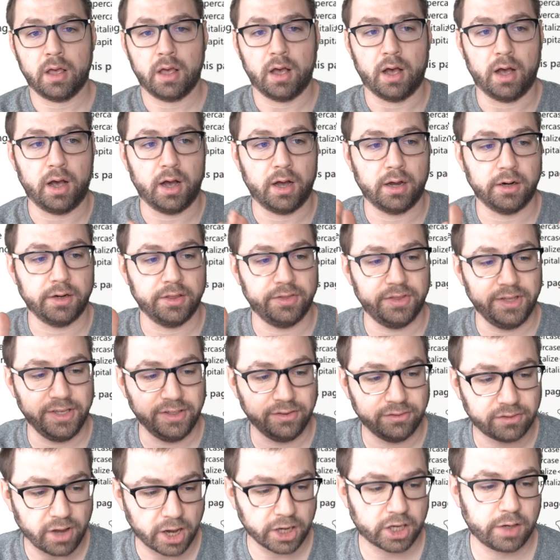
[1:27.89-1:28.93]
on the
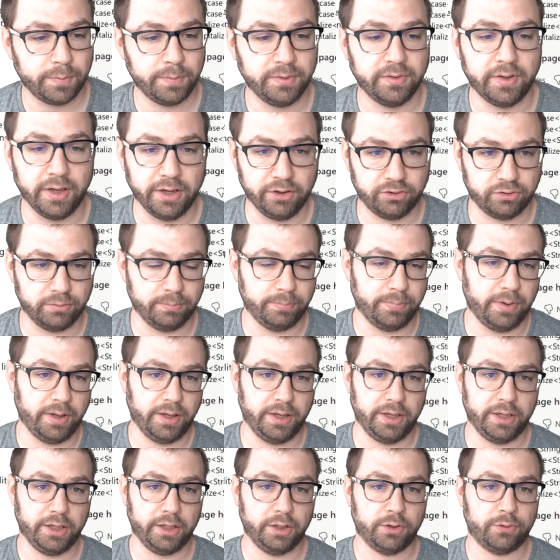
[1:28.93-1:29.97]
documentation
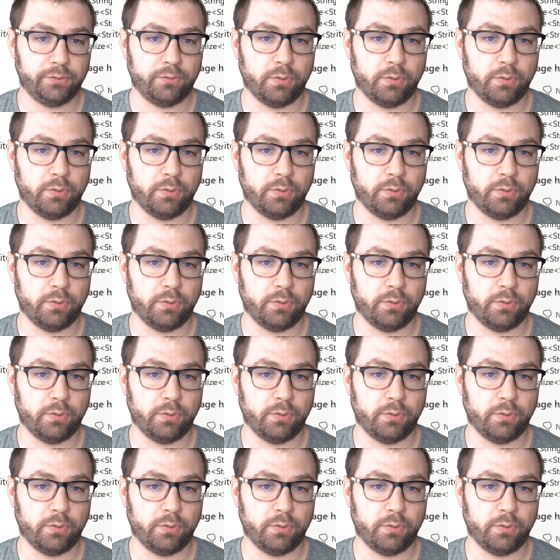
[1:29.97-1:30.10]
page